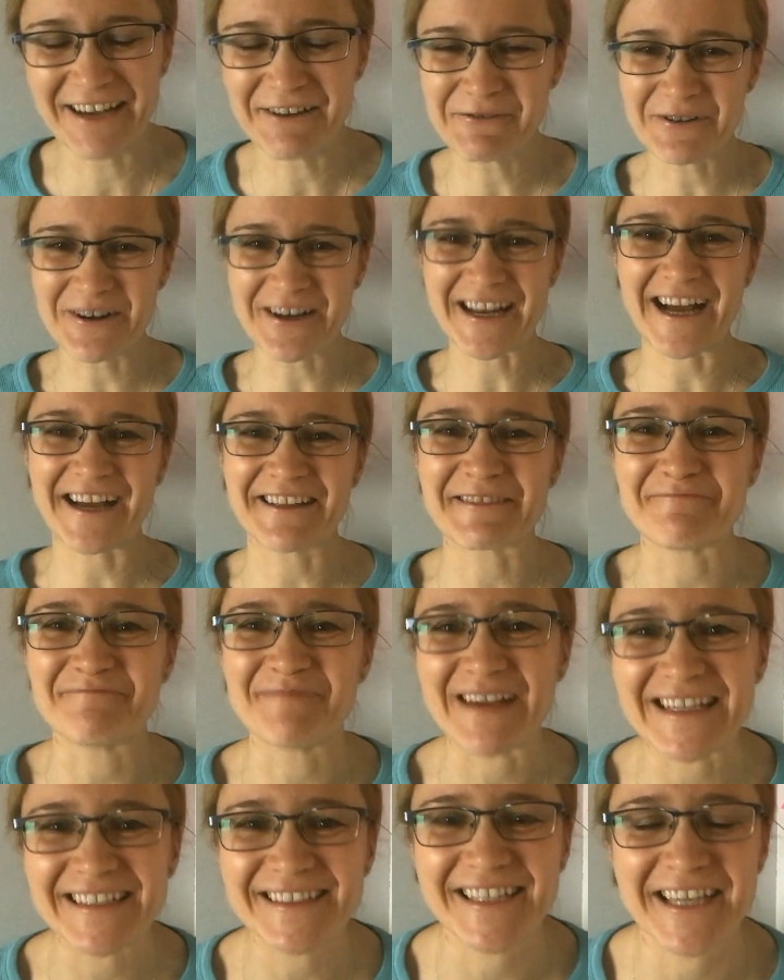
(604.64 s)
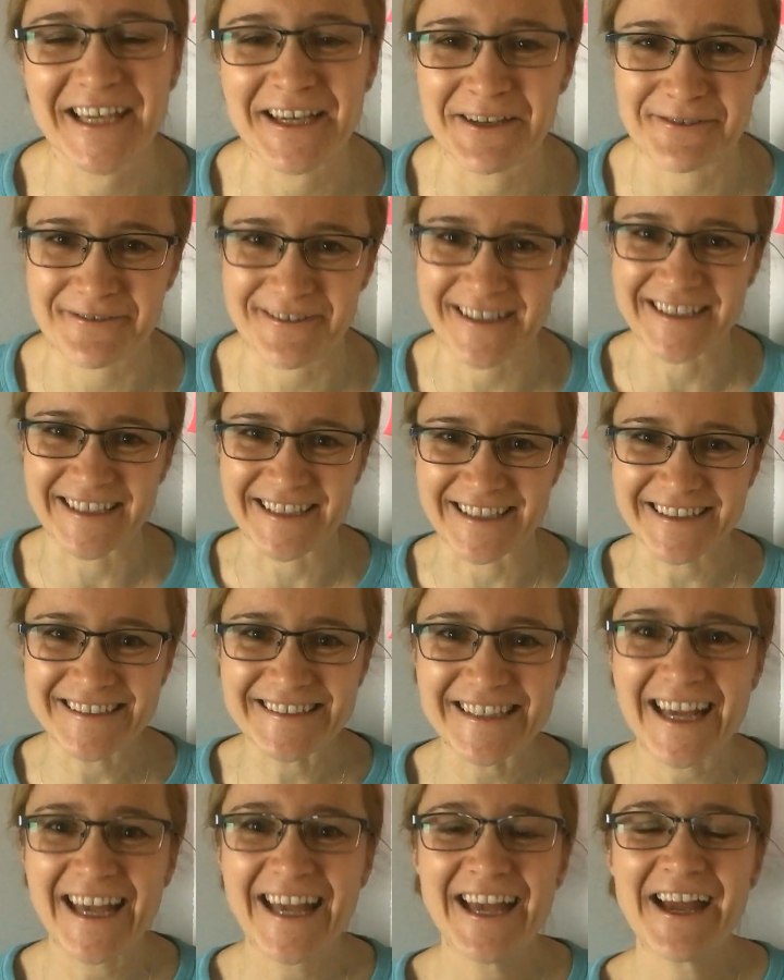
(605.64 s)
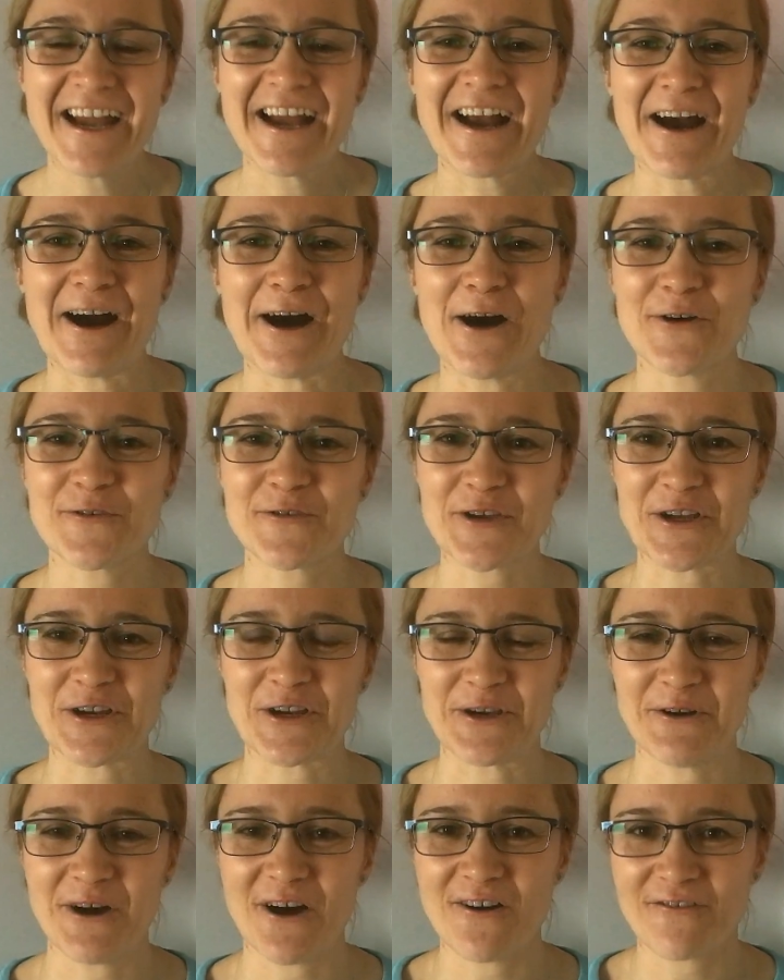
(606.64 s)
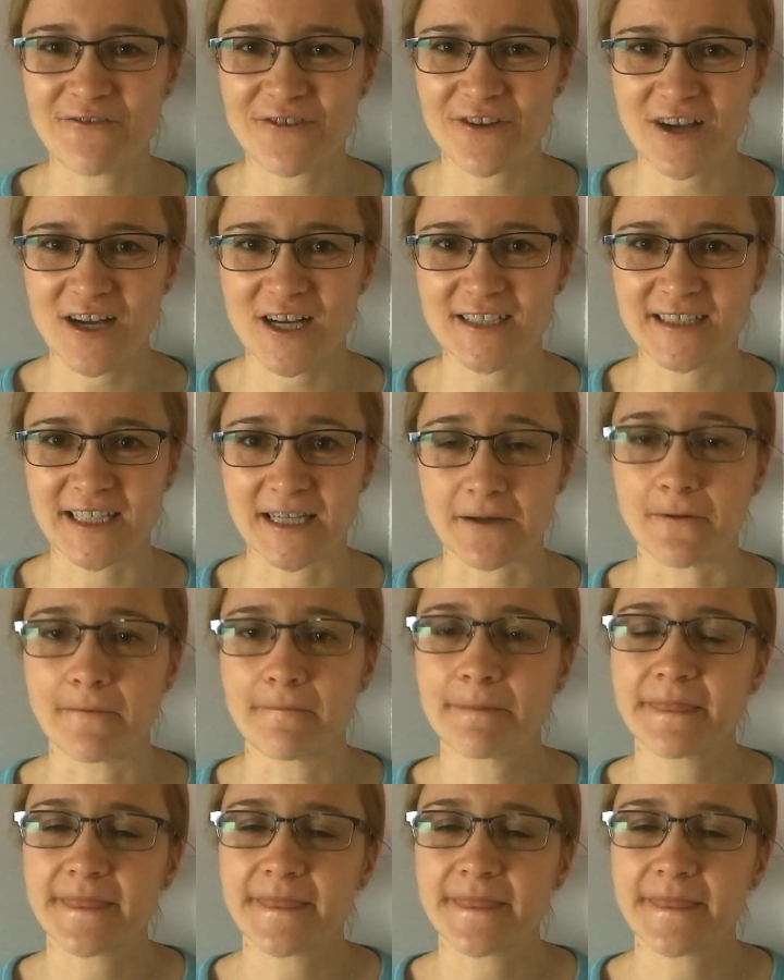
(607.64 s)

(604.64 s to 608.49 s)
What are the basic ingredients of an article?